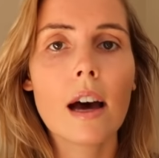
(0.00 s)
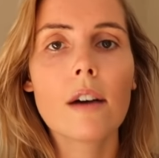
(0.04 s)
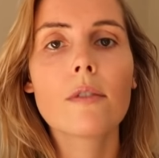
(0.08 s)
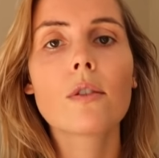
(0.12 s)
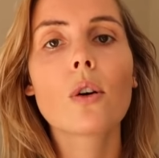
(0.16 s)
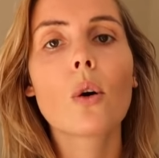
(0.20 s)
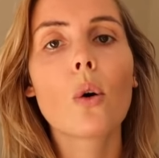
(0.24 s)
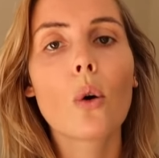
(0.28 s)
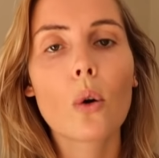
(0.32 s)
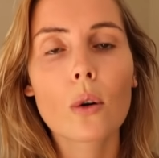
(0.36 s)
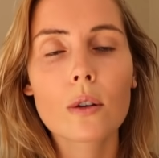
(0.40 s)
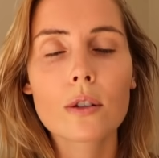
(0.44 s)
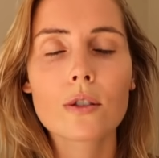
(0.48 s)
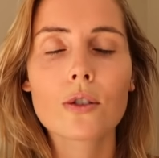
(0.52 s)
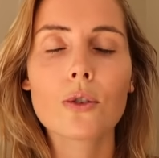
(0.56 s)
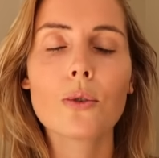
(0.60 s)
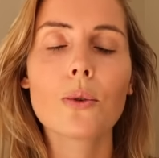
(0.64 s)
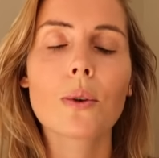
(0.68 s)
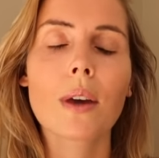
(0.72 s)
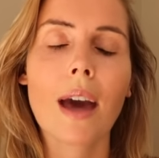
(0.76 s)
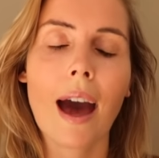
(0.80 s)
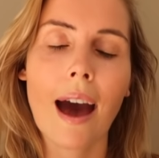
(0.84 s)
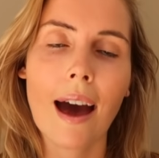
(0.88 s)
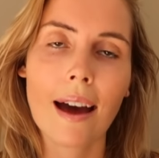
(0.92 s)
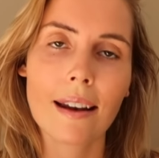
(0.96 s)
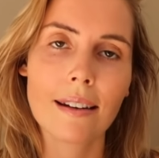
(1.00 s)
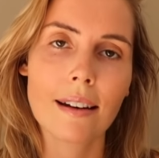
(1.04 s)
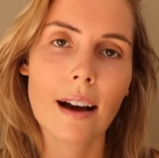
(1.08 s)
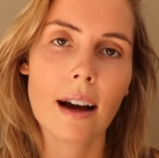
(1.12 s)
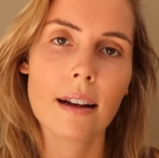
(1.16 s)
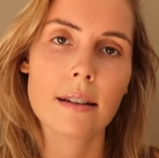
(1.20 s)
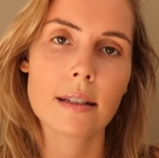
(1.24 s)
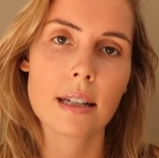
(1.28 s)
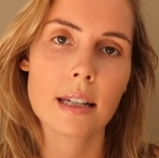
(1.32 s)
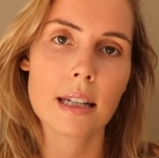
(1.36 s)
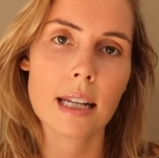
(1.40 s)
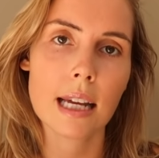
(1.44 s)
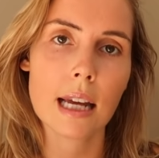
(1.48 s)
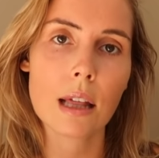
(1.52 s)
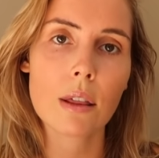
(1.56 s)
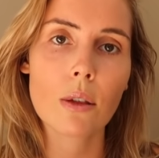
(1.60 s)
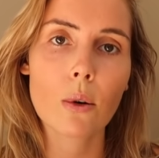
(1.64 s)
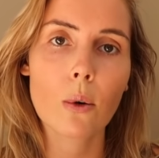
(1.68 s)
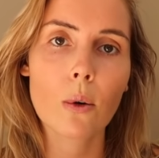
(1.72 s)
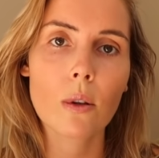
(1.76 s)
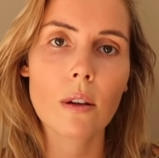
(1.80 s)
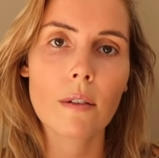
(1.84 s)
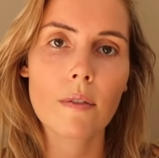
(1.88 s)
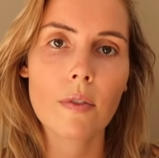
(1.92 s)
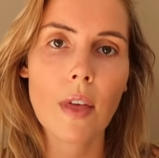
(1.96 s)
Of course you can underneath
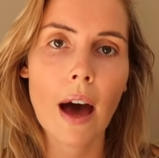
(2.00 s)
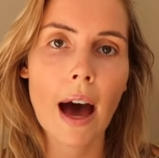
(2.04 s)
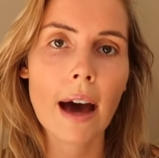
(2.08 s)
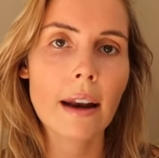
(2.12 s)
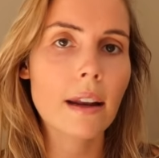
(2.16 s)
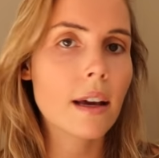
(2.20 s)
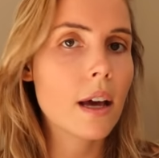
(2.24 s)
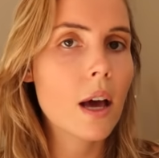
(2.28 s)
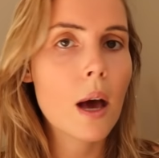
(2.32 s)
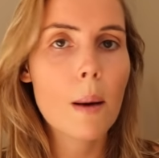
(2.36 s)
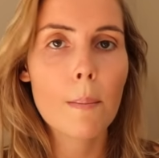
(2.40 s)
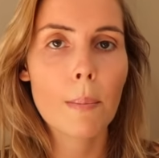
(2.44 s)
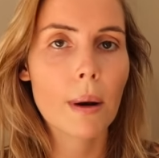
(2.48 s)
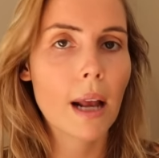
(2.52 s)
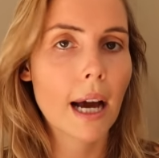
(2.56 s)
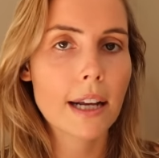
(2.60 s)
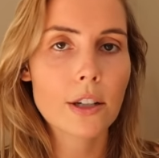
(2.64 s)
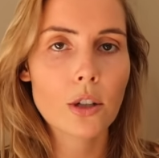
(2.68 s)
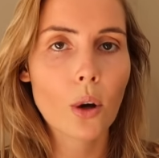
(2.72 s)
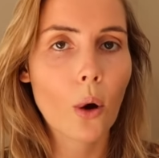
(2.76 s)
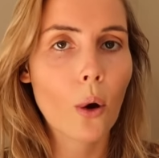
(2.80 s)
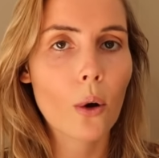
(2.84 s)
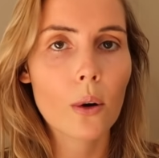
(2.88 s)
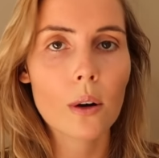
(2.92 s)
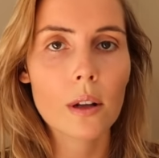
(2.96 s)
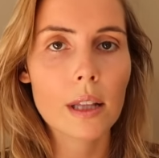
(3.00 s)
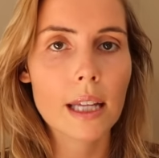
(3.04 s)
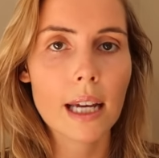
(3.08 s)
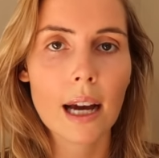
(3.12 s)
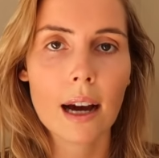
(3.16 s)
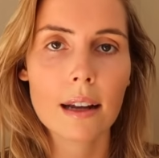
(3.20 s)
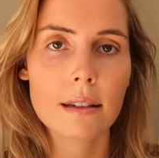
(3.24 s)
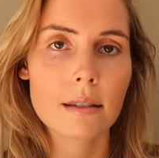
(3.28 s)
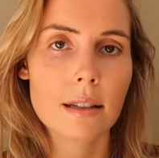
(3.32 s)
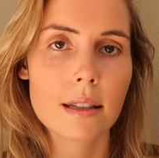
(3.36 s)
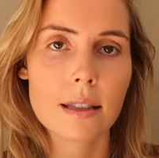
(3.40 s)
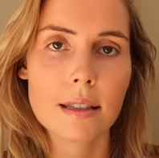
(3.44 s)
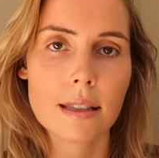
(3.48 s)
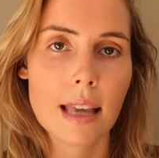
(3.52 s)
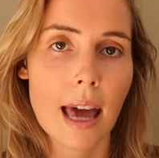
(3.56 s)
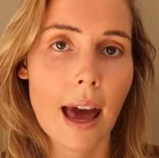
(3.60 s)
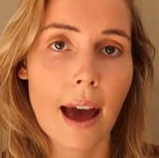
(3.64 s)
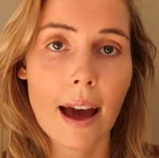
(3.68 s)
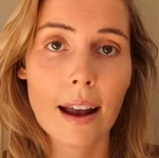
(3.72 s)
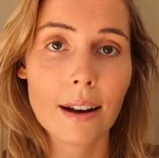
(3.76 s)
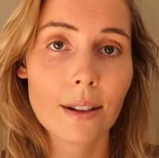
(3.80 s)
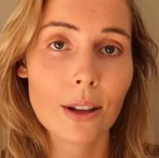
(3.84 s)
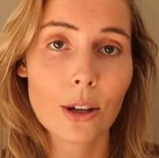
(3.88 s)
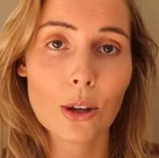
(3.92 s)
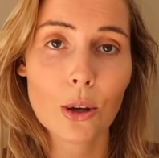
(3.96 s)
all of that, but I totally
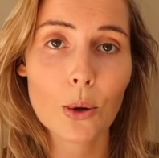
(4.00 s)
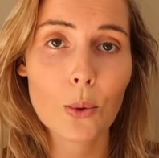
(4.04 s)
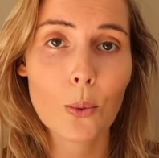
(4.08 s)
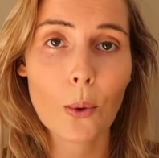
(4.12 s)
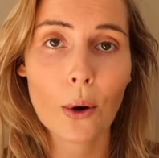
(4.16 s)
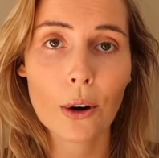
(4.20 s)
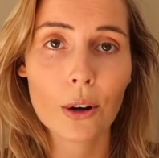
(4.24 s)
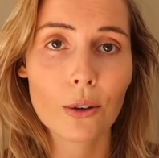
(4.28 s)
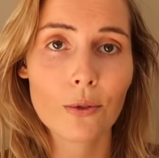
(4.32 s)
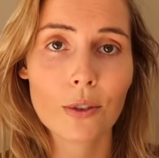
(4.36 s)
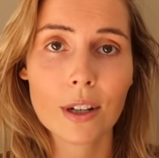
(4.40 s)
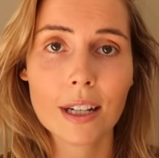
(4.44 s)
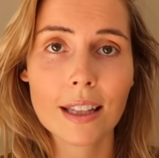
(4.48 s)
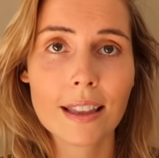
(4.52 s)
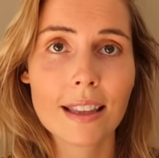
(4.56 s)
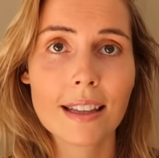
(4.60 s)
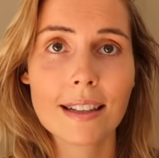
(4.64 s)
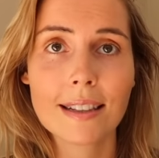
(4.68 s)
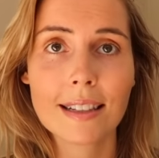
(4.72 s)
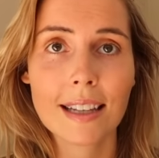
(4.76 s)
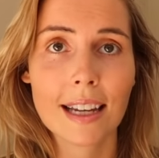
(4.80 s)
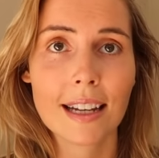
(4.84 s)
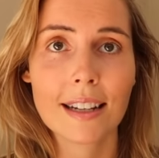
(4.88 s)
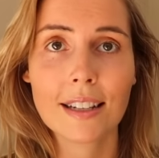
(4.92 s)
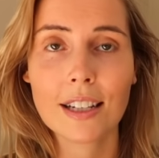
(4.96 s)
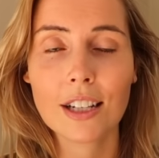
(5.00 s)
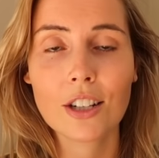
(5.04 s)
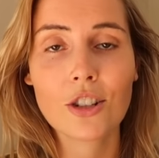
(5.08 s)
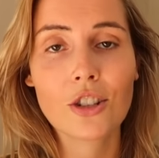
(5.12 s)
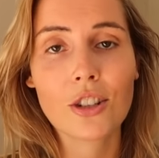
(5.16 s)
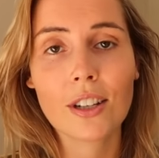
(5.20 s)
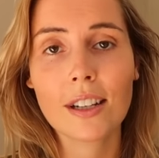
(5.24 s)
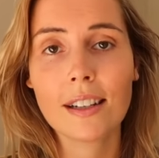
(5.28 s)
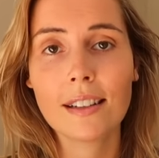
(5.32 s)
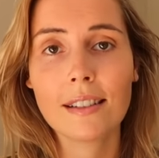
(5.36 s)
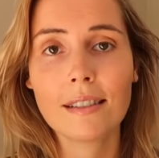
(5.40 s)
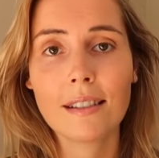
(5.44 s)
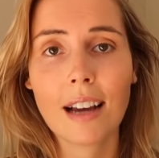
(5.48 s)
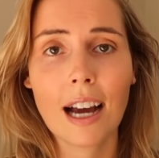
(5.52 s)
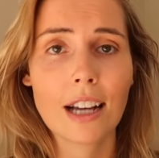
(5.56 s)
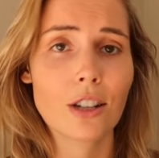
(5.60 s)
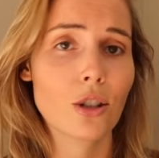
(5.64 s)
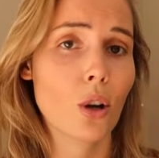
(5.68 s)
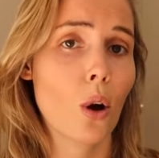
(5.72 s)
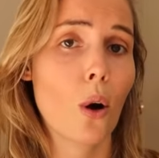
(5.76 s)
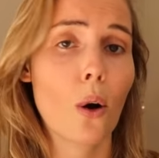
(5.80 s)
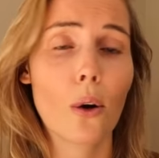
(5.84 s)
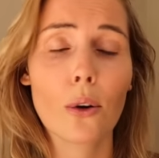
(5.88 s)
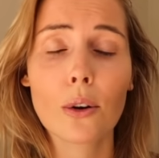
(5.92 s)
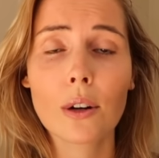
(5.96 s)
understand that you want to rid this condition. I
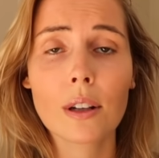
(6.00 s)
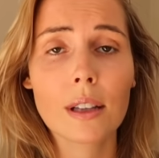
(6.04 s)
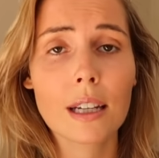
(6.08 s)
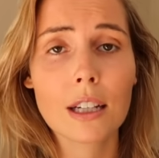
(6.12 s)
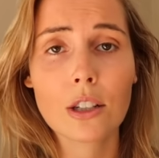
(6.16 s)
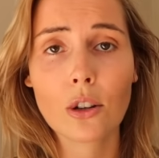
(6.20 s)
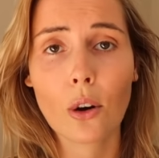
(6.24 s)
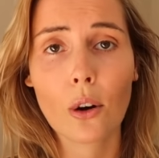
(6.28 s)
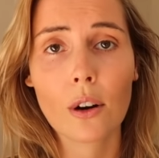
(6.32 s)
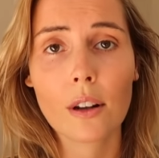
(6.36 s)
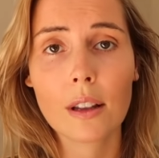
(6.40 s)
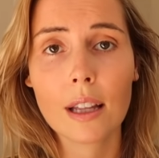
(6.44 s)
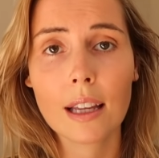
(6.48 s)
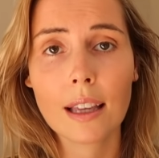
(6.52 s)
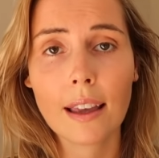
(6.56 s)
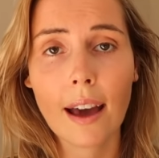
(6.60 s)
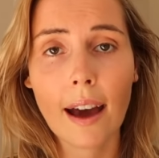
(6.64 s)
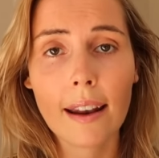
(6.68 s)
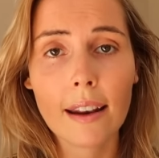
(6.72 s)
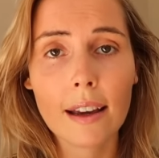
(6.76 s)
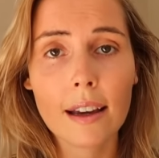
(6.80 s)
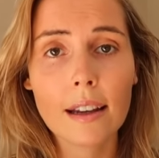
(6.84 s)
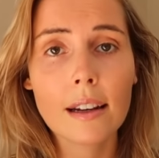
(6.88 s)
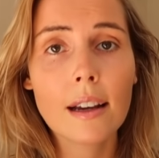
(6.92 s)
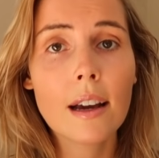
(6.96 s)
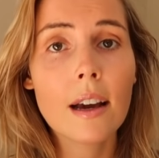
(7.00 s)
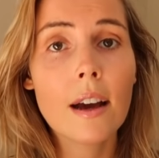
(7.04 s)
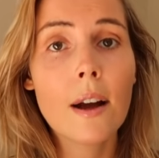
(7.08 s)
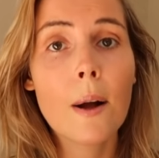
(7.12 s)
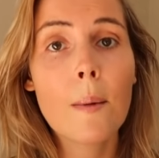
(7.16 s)
totally, totally get it.